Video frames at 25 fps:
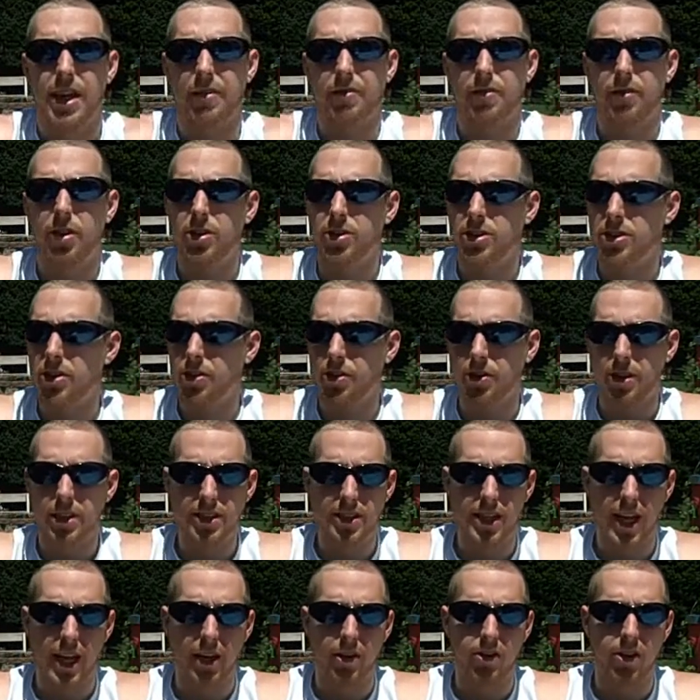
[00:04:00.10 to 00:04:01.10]
late first, early
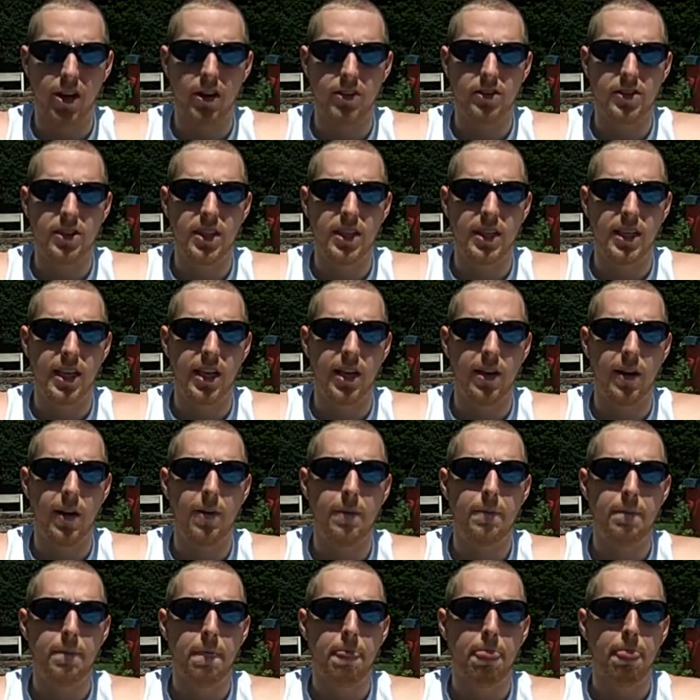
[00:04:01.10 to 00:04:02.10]
second round
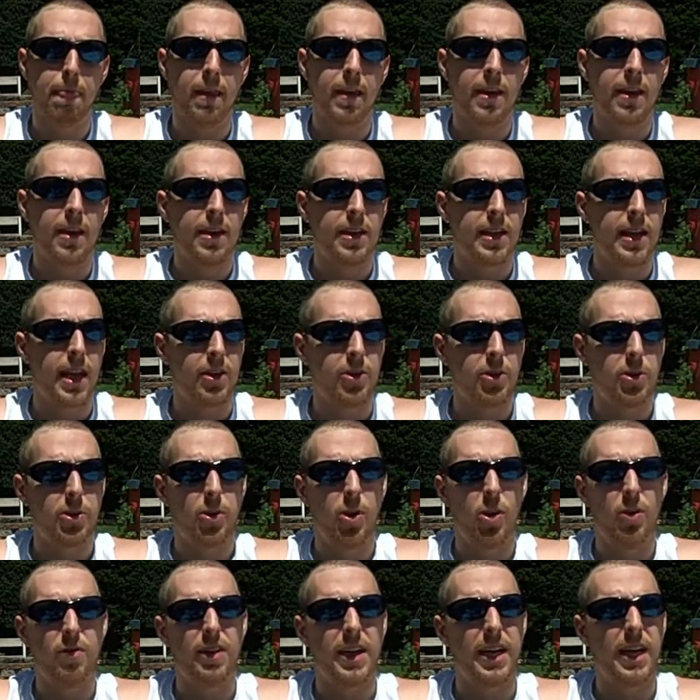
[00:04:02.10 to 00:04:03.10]
TKO. Kendall
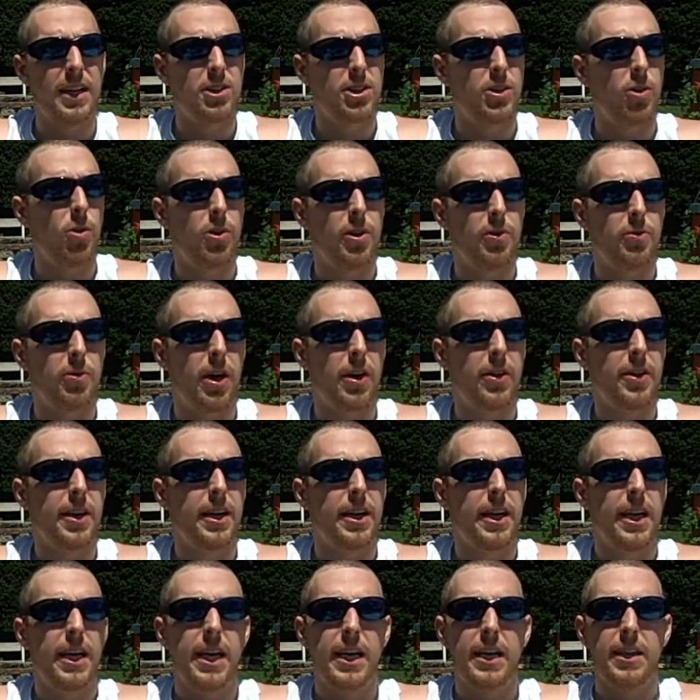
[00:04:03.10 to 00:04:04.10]
Grove against Goran
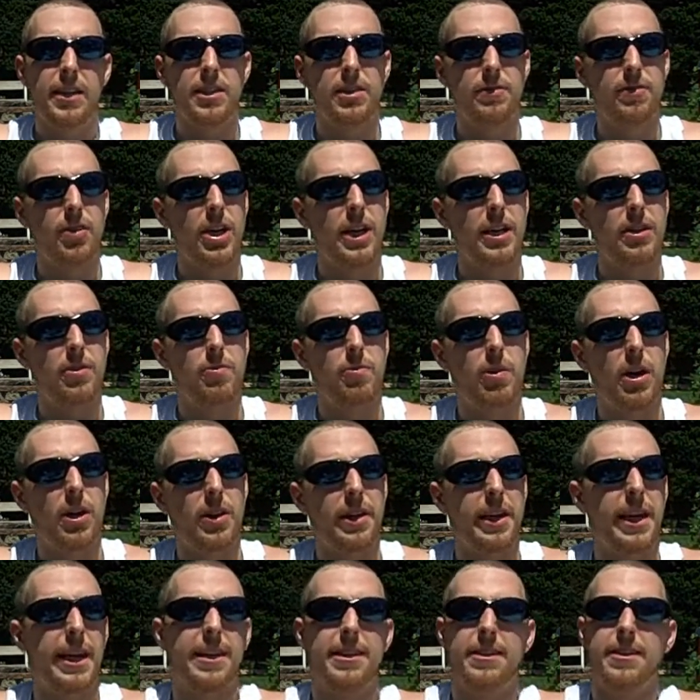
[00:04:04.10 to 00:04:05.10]
Raljic. This fight
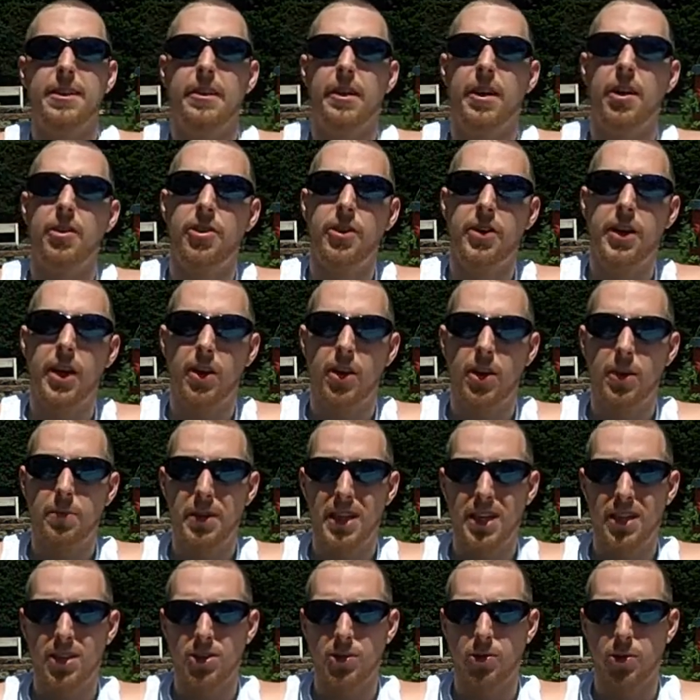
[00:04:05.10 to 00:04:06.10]
relegated to the undercard
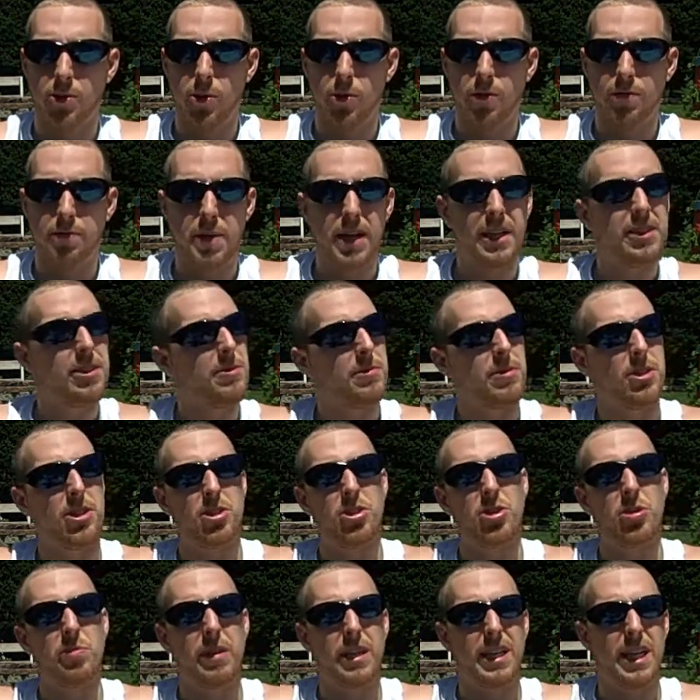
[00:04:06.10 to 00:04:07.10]
because Grove made some
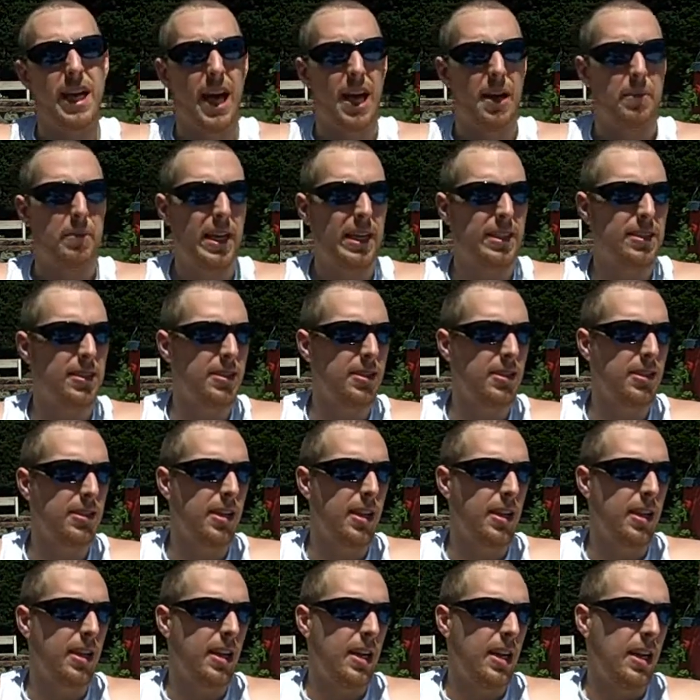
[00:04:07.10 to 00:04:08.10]
stupid comments
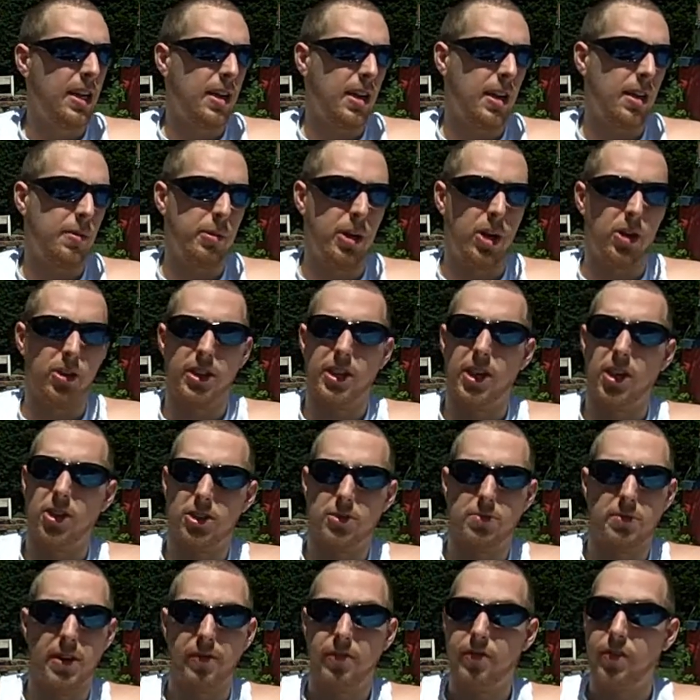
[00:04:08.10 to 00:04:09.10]
about the
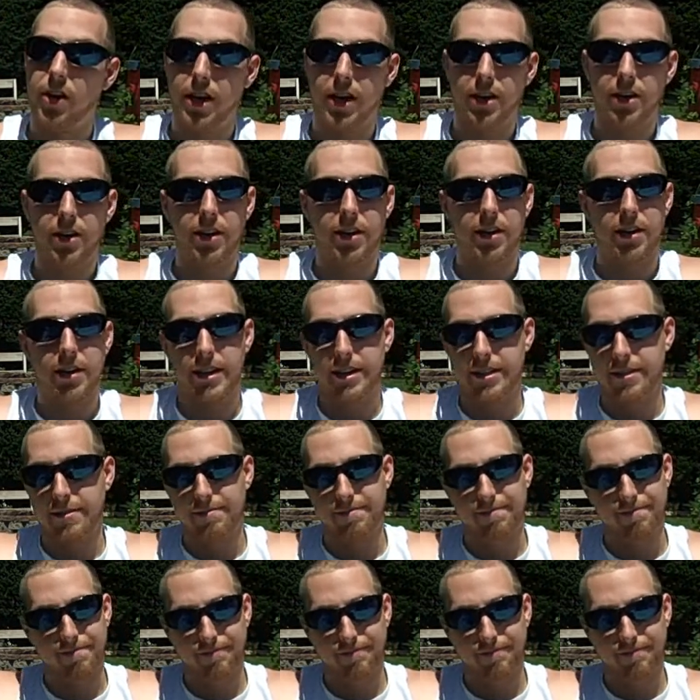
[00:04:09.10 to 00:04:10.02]
Ultimate Fighter, and